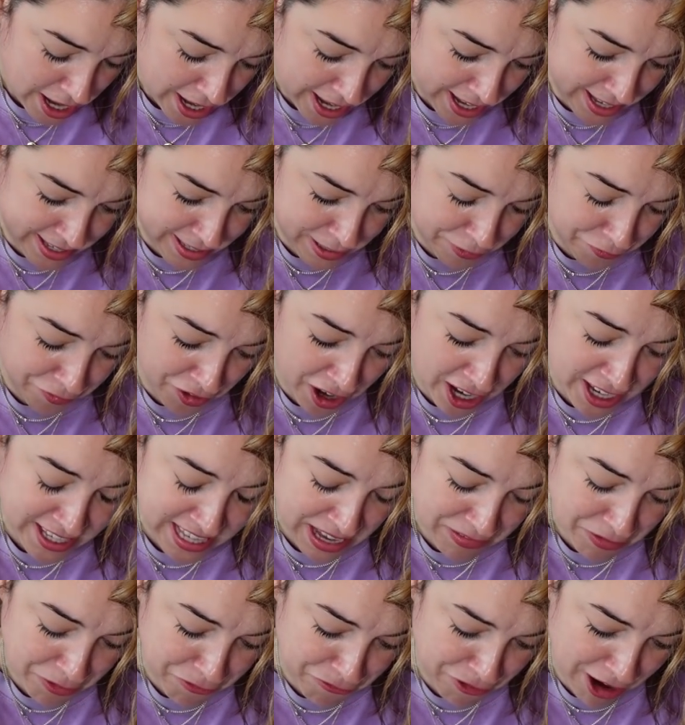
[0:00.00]
It's the first
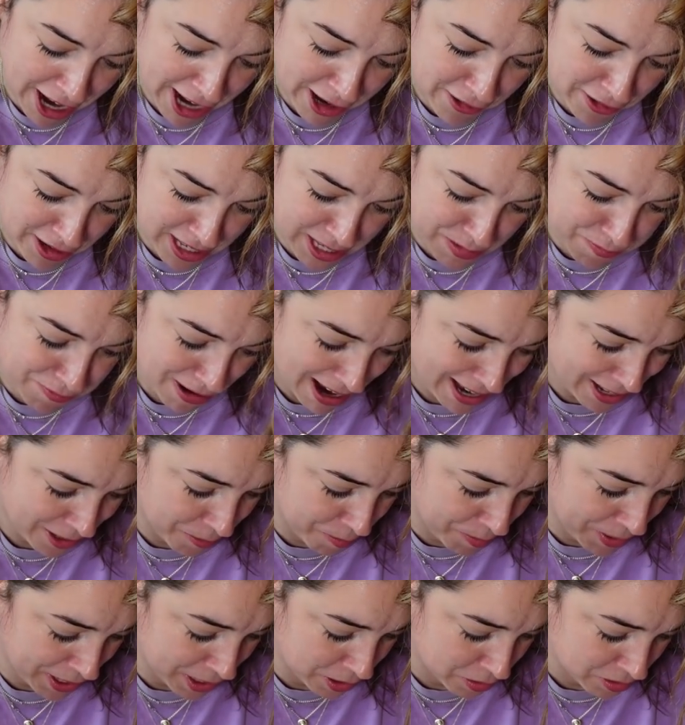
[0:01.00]
ever fragrance
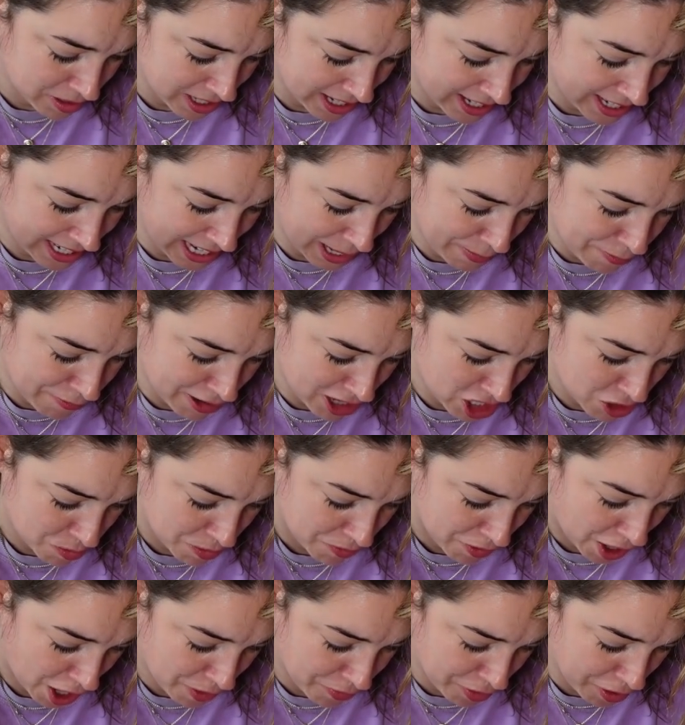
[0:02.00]
brand built in
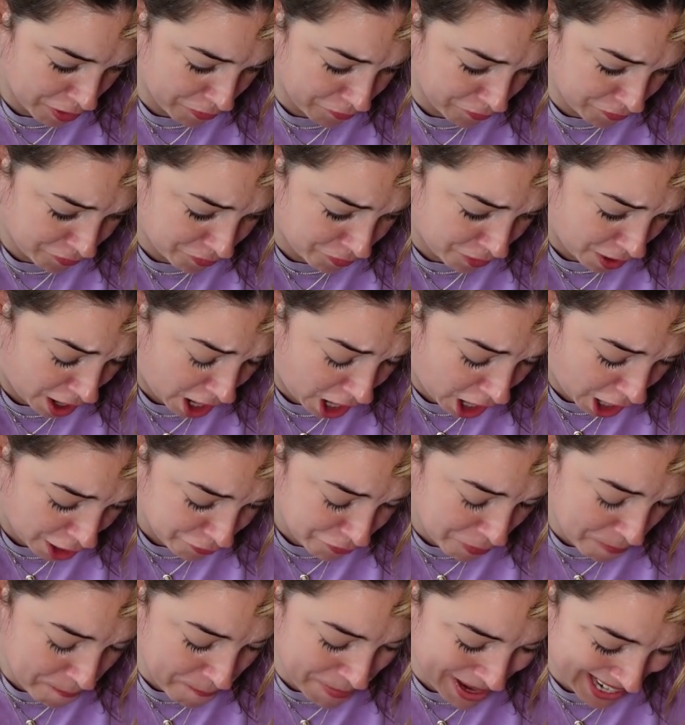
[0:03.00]
collaboration with over
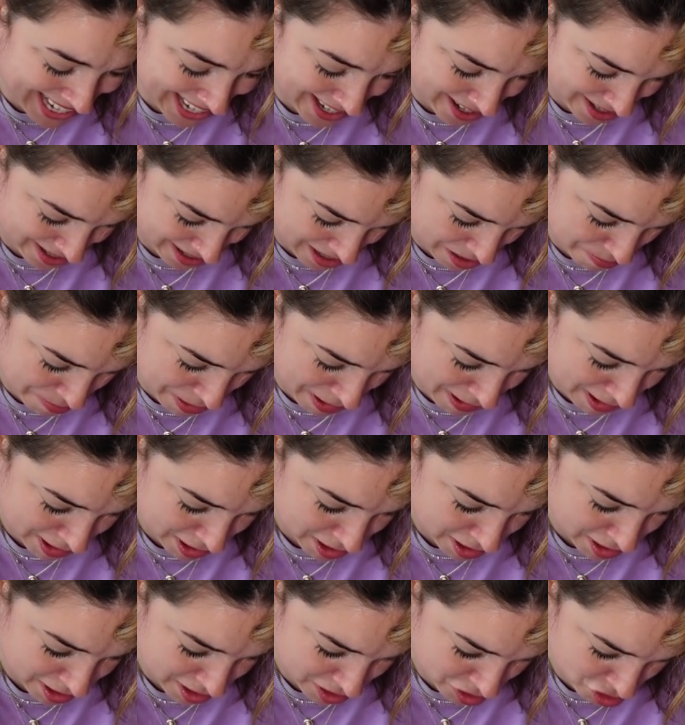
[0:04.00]
500,000
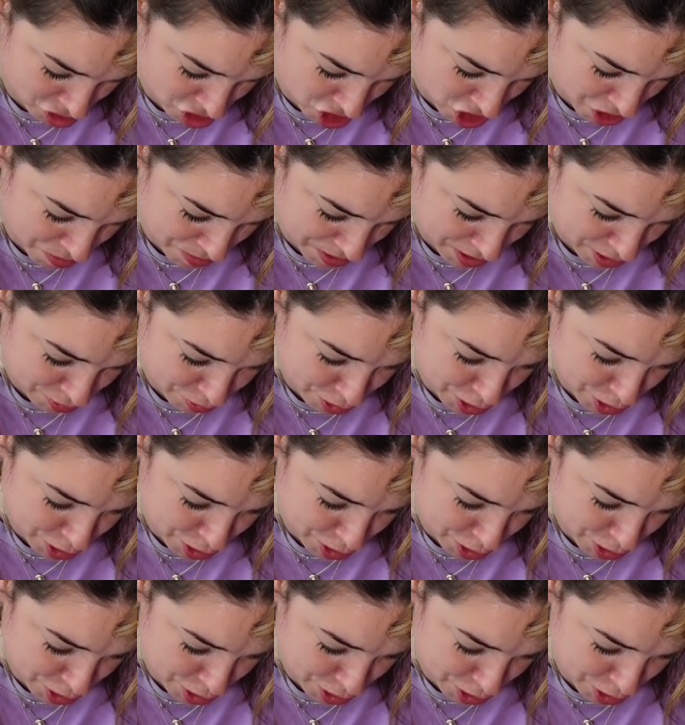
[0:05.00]
American consumers